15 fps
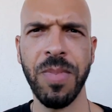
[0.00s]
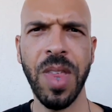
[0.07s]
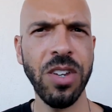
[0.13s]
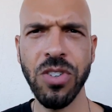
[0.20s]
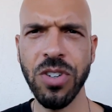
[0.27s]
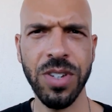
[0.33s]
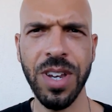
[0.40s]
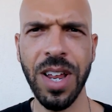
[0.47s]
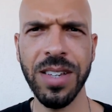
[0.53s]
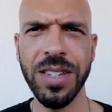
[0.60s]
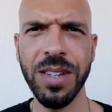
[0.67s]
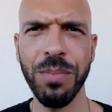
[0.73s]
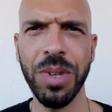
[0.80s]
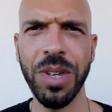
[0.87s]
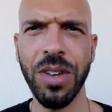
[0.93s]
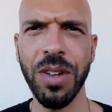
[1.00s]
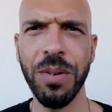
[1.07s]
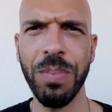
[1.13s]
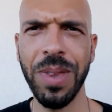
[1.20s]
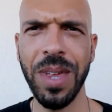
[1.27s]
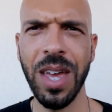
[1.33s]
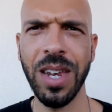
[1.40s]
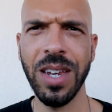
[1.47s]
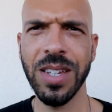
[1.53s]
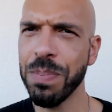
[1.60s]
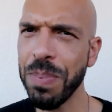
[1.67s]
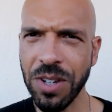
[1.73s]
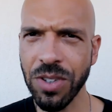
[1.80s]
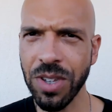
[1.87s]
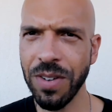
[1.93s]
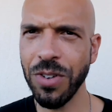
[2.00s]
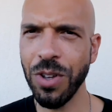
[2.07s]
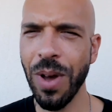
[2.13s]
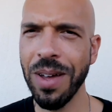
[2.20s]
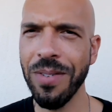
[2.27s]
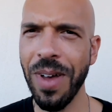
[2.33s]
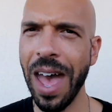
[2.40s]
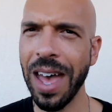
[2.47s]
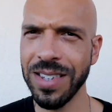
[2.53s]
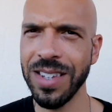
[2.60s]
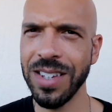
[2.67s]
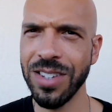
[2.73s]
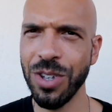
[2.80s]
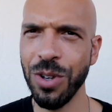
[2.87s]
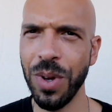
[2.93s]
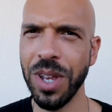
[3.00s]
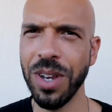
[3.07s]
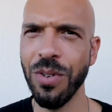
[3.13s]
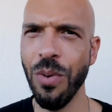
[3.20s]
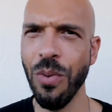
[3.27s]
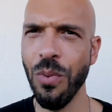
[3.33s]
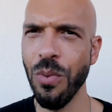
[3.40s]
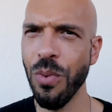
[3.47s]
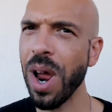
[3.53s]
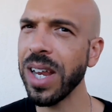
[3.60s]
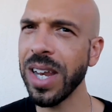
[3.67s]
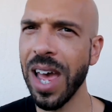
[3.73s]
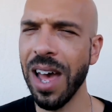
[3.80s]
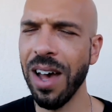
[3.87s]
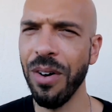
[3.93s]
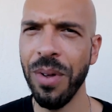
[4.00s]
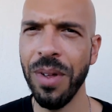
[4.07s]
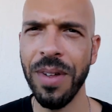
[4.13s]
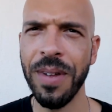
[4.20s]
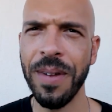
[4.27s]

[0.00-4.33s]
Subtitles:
That's just not simply a good plan, especially if you have access to it right now,